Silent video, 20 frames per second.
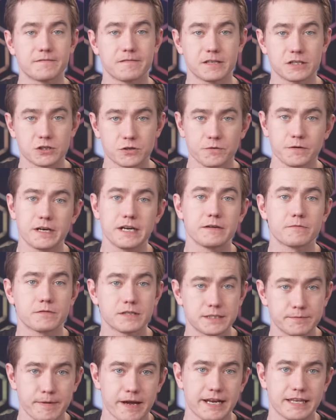of the screen
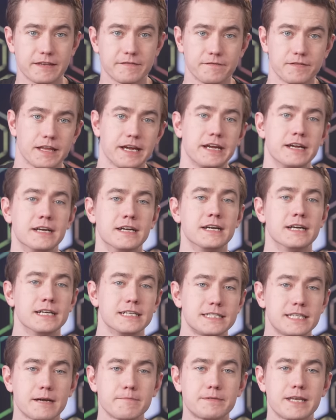respectively.
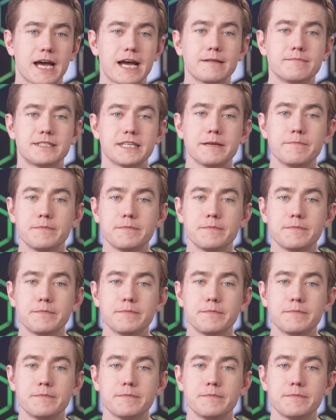Sometimes